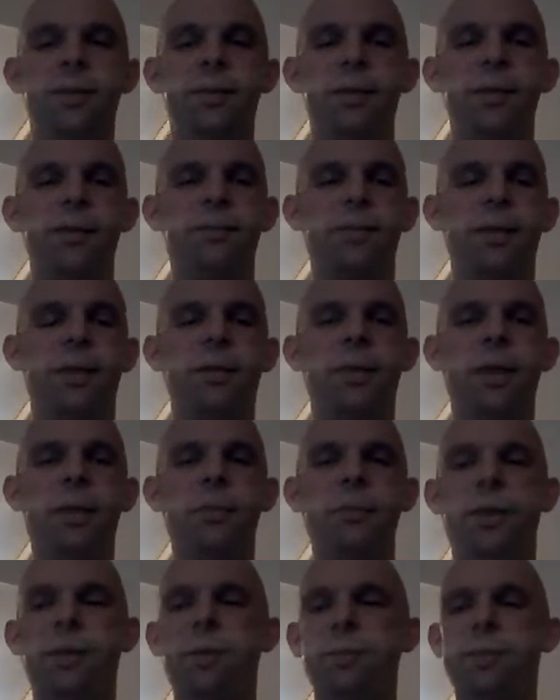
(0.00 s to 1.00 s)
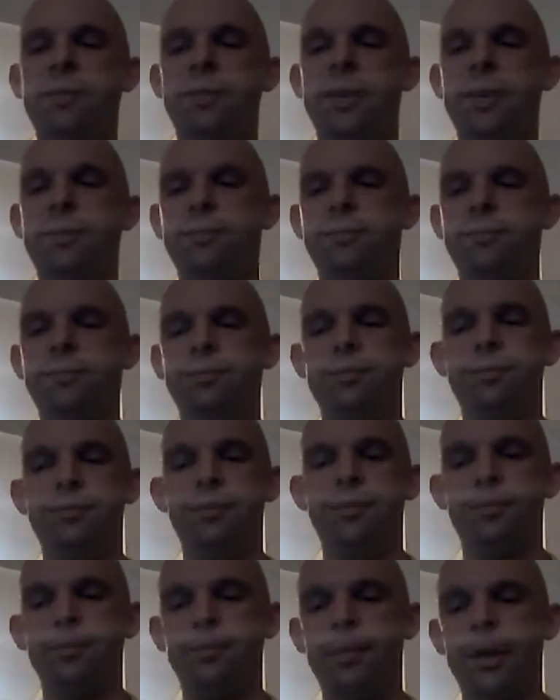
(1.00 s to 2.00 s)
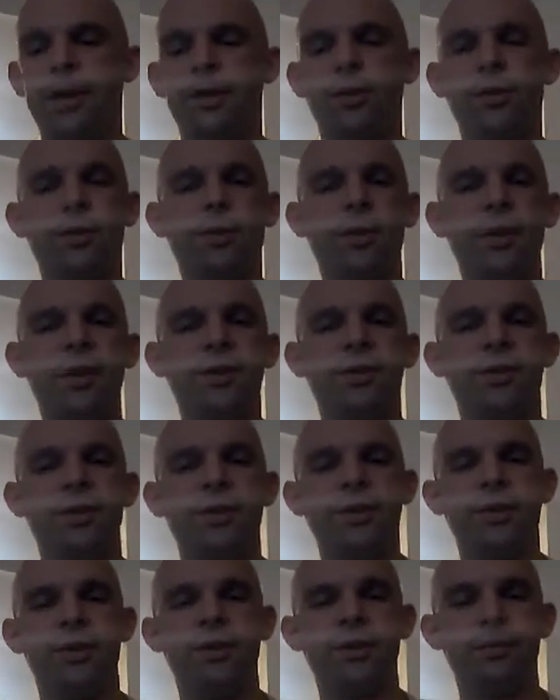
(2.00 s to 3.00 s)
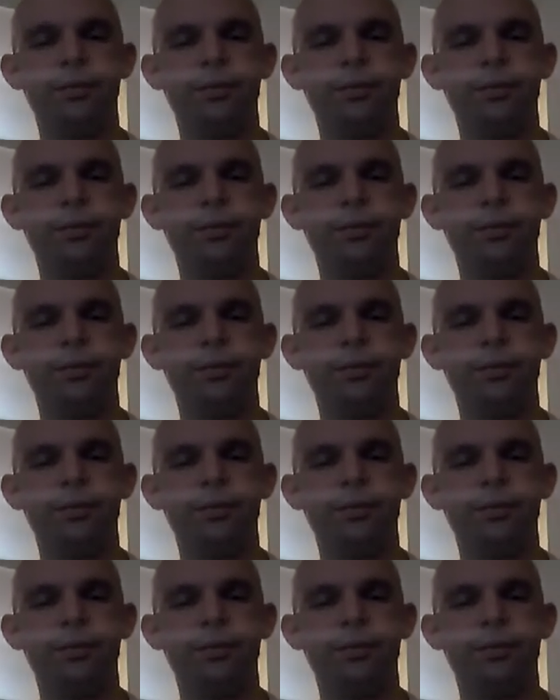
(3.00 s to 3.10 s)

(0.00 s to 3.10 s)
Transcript: And you say, okay, not only did I make it switch,